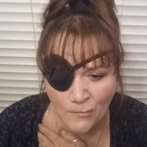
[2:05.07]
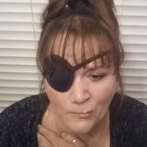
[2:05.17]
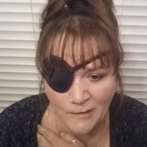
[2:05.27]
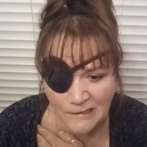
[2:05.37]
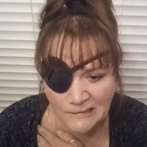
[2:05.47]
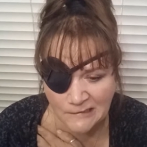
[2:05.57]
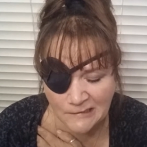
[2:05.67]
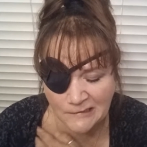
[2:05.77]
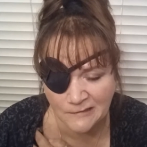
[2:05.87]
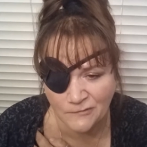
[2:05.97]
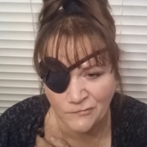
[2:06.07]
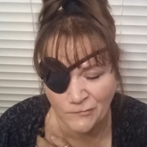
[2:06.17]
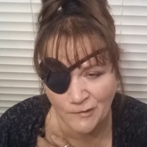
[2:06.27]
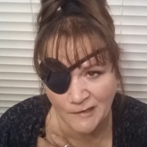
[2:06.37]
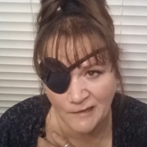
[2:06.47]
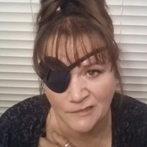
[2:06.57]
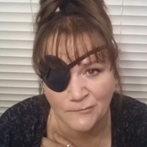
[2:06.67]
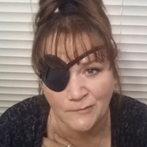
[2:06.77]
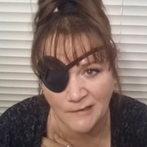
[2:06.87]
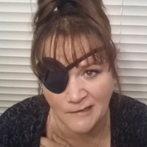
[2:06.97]
What I did for day
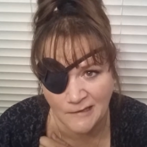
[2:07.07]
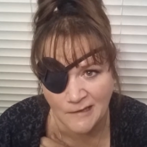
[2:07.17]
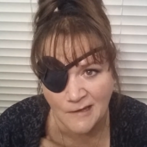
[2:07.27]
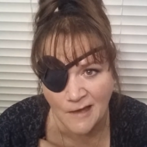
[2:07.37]
three,